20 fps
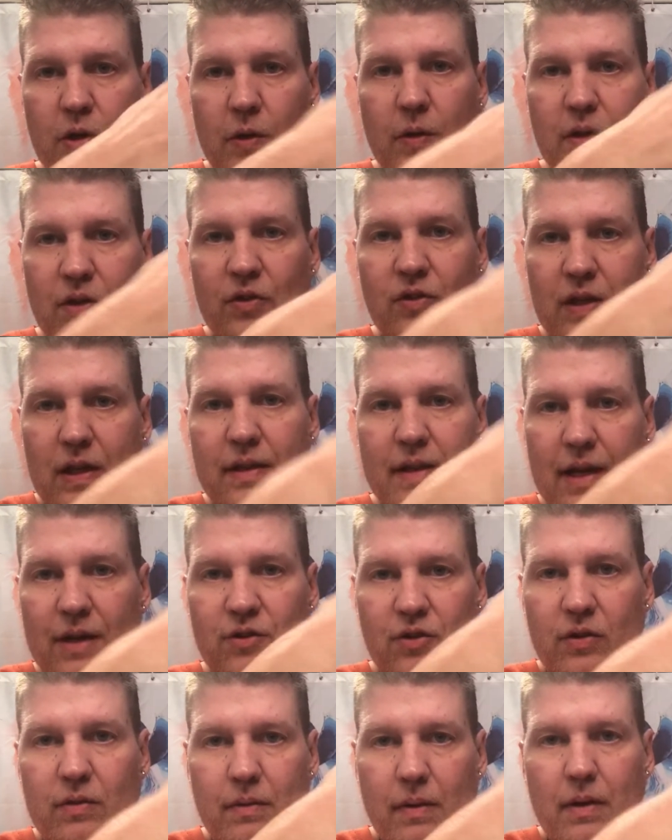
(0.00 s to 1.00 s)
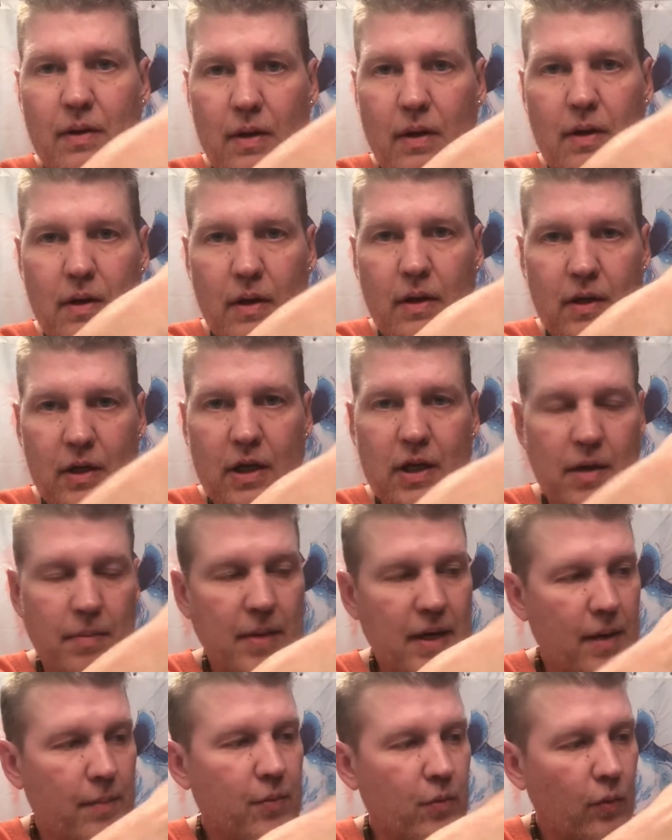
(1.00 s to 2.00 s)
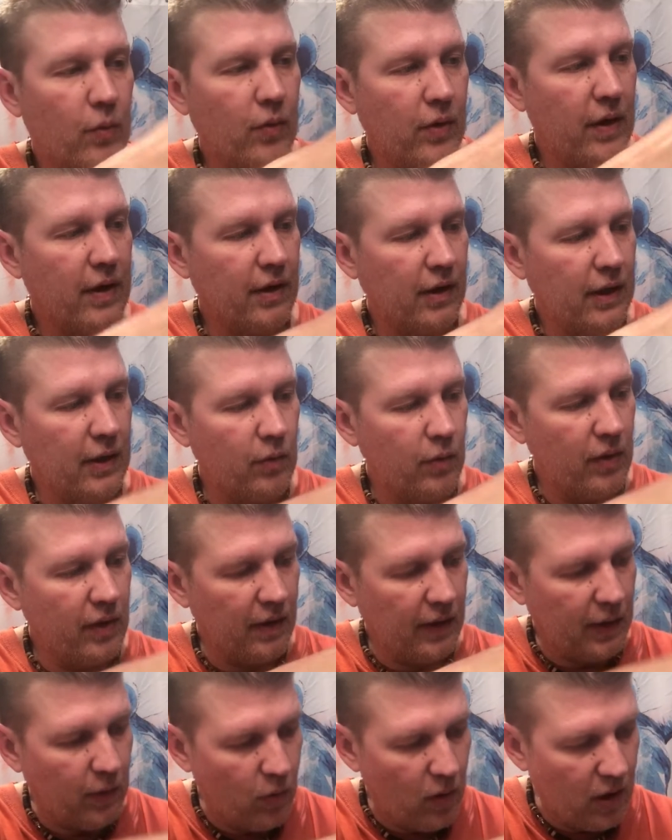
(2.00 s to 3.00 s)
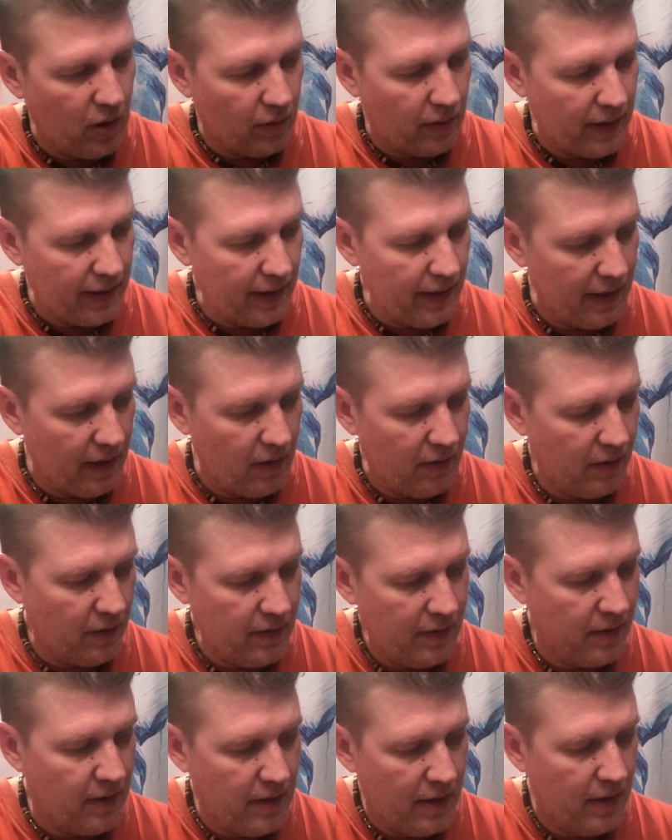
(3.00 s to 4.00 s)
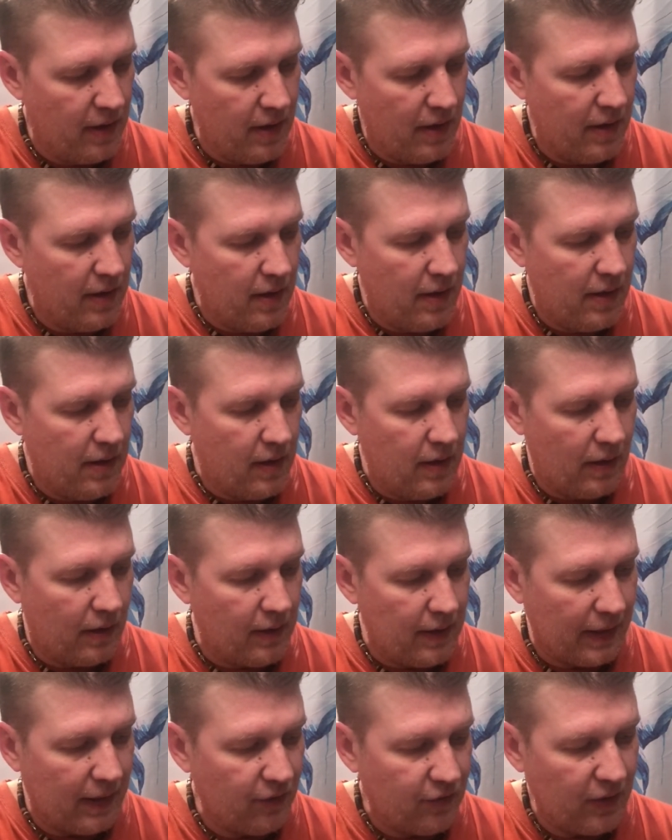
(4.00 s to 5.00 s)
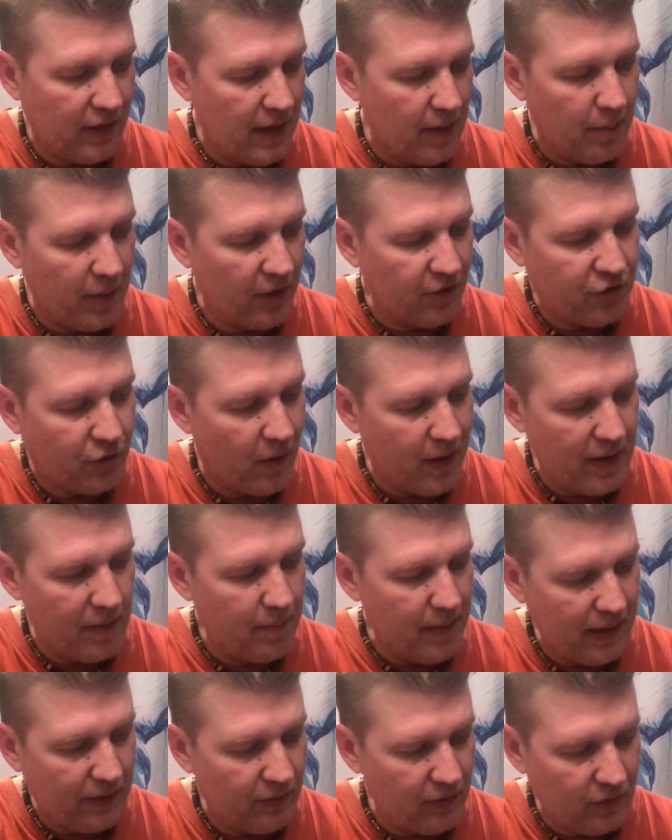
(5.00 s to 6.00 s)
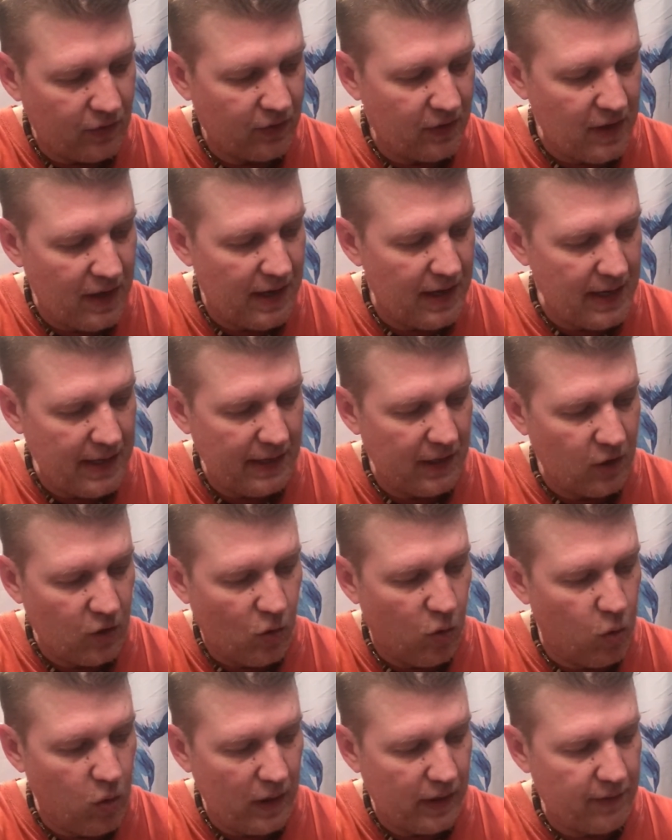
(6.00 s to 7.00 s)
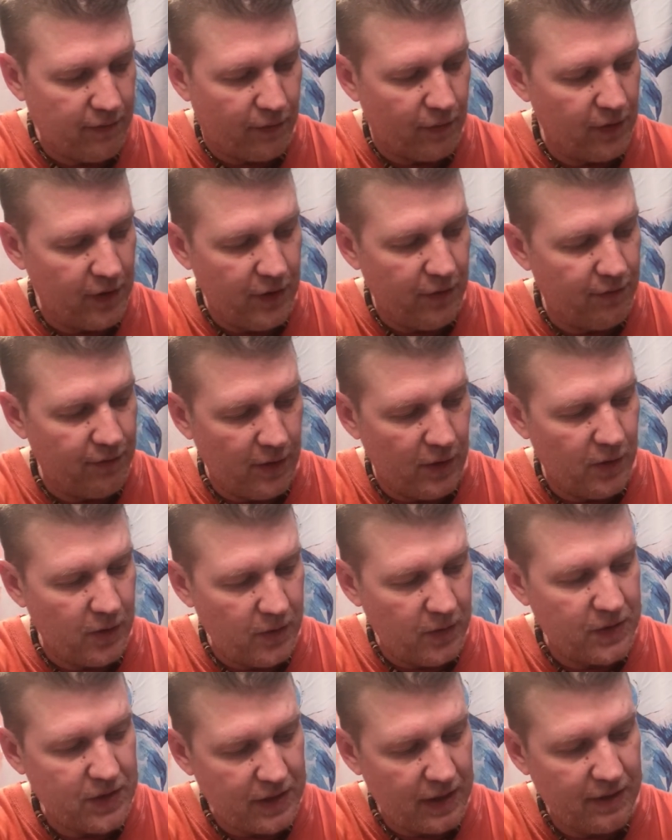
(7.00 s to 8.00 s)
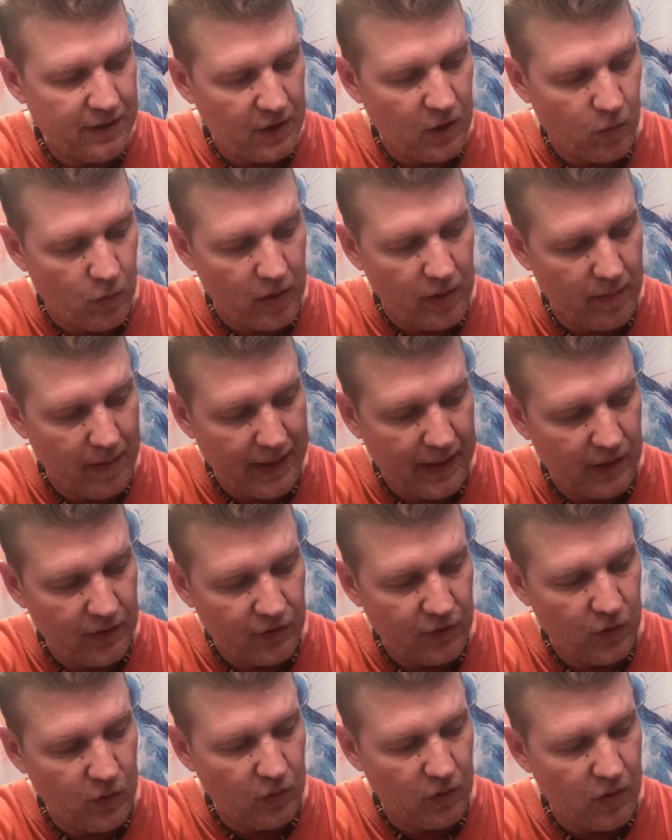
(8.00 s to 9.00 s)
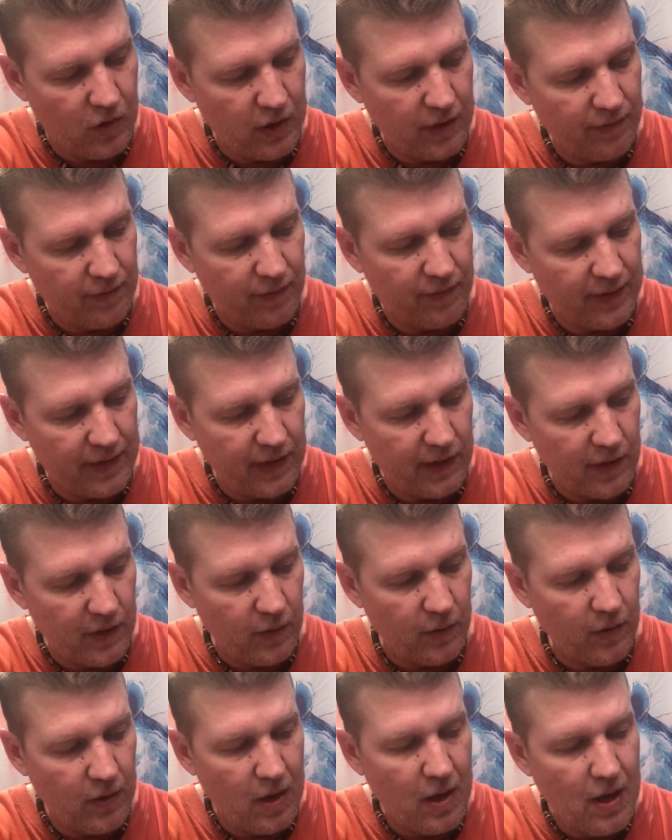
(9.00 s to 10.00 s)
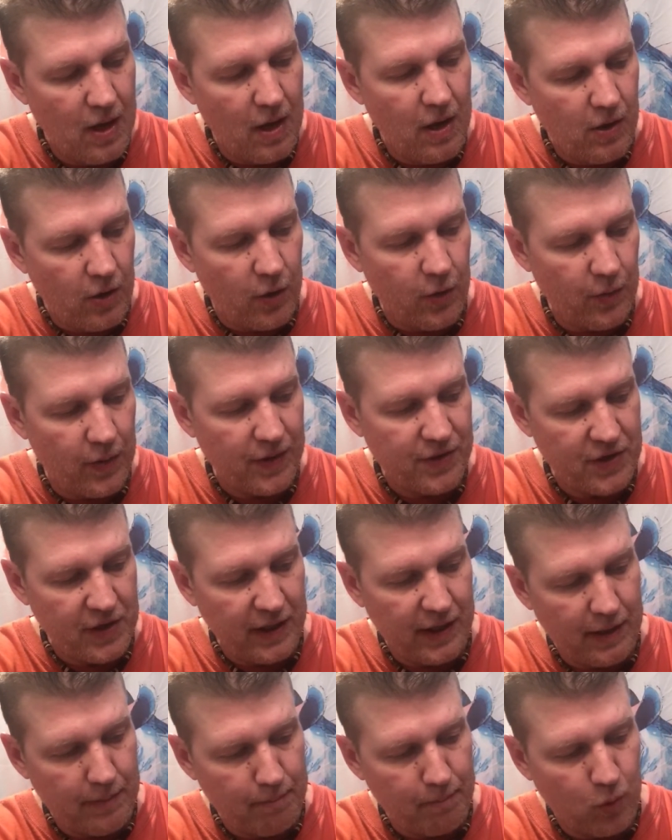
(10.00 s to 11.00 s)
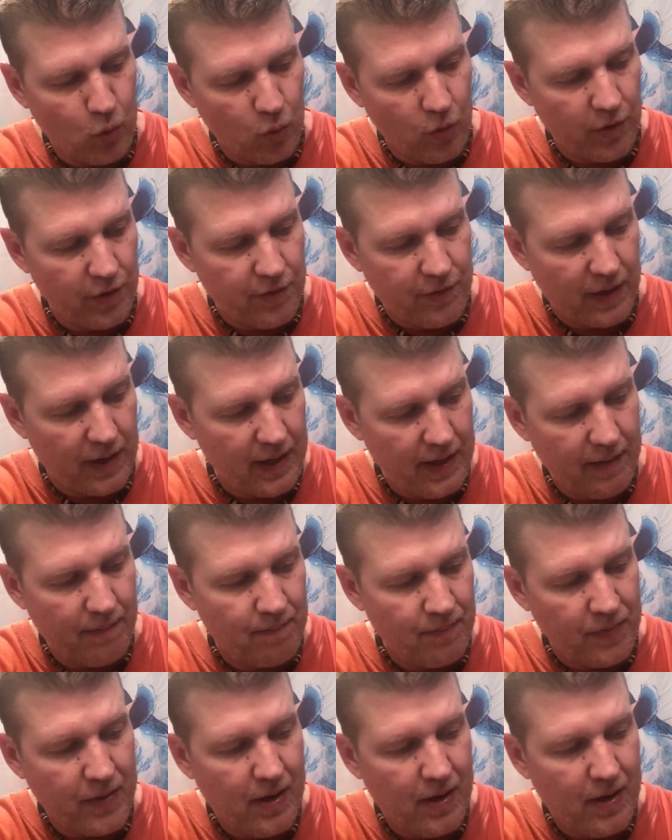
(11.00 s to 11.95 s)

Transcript: You can see that's coming up really, really well right now. Like I said, I'm going to try to make this kind of quick for you folks. Don't want to make it too long of a video. Who doesn't get bored, right?